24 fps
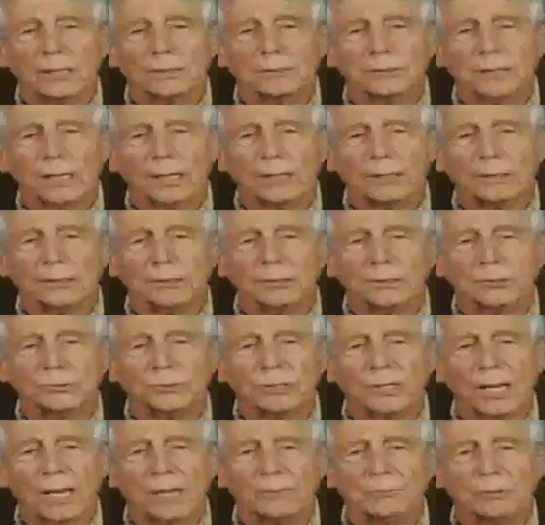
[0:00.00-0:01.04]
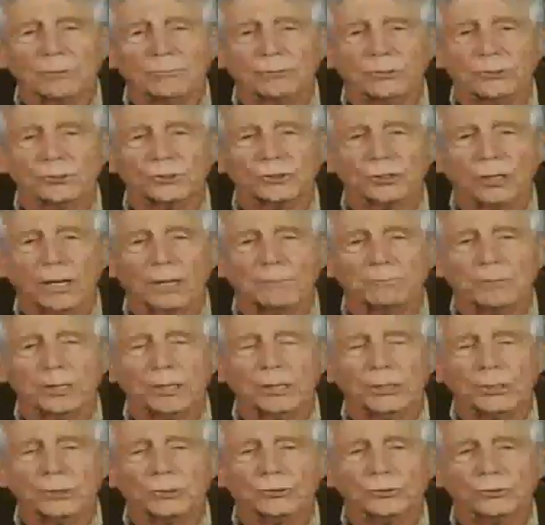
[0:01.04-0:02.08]
date and a time of the shot,
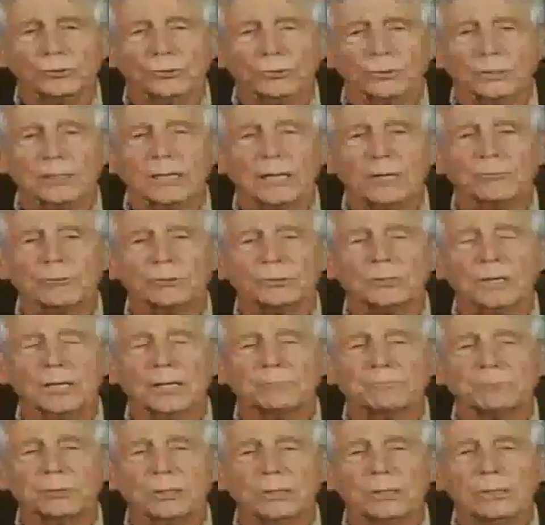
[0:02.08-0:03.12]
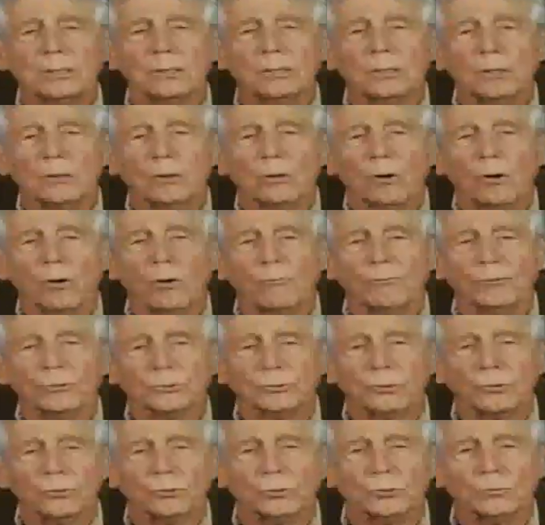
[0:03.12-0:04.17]
making sure that he would not be
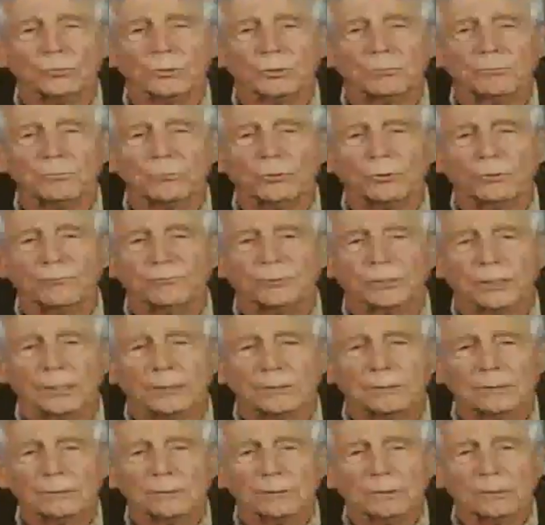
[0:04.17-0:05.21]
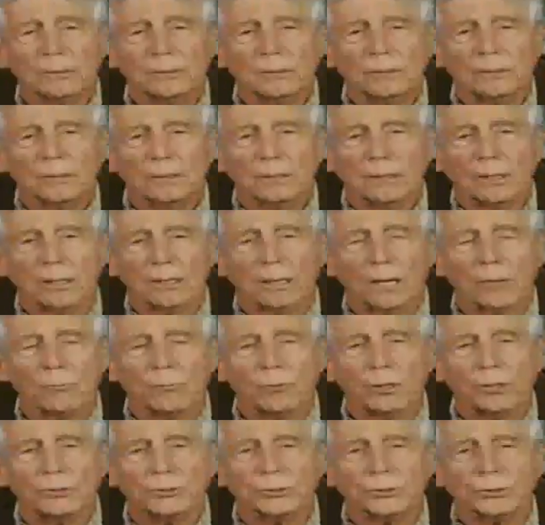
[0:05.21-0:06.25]
overdosed with morphine. And I
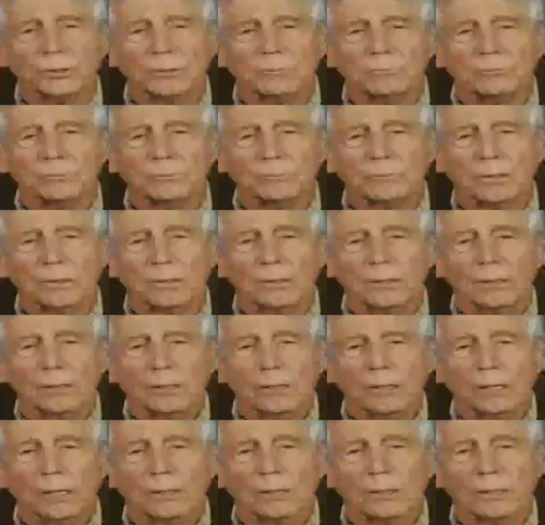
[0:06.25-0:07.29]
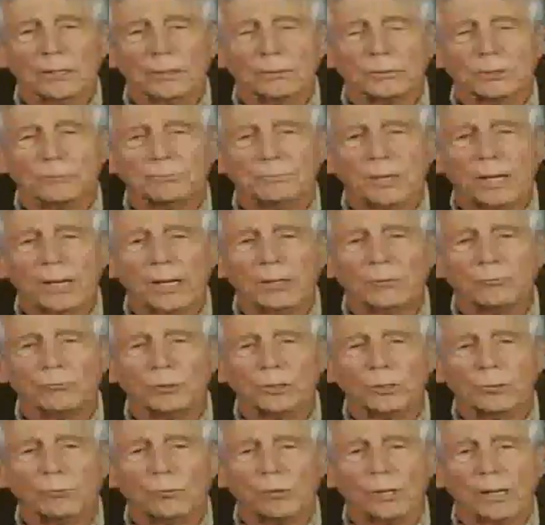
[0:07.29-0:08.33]
watched him, and the pain
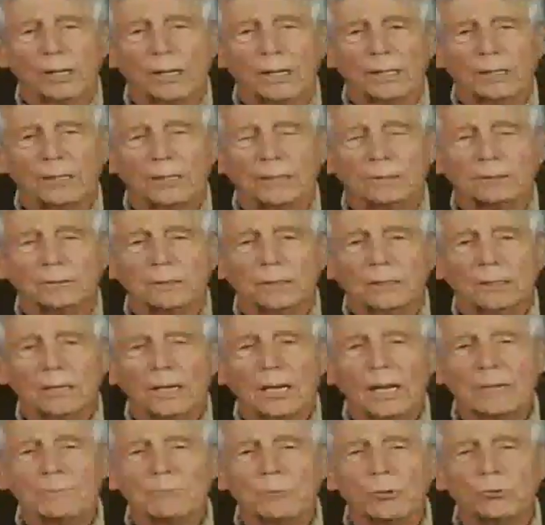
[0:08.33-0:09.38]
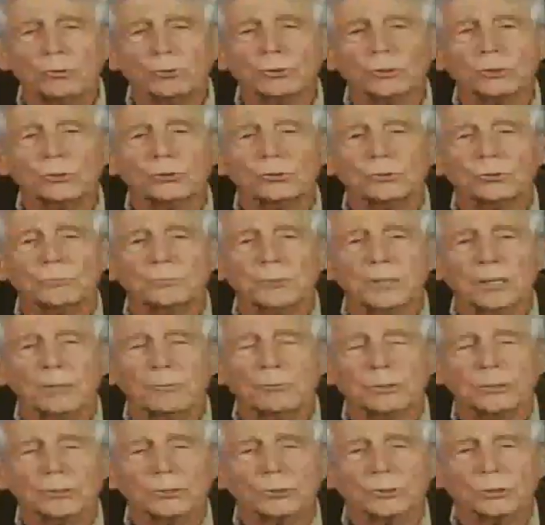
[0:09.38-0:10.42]
went away, and he motioned to me
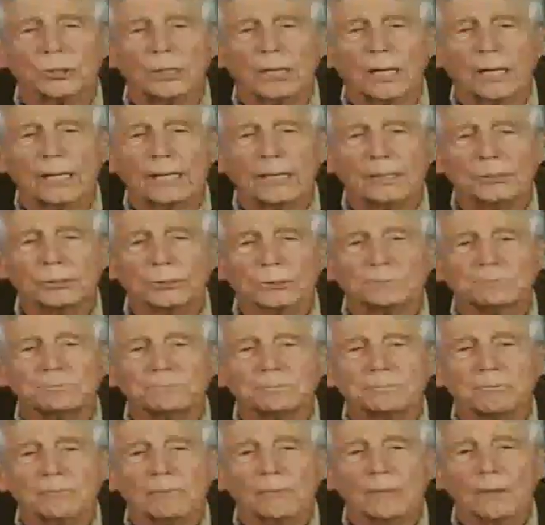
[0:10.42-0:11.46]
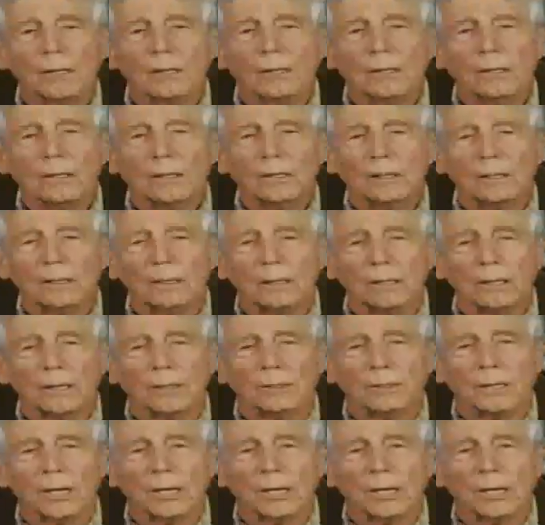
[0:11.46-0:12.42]
with his eyes, and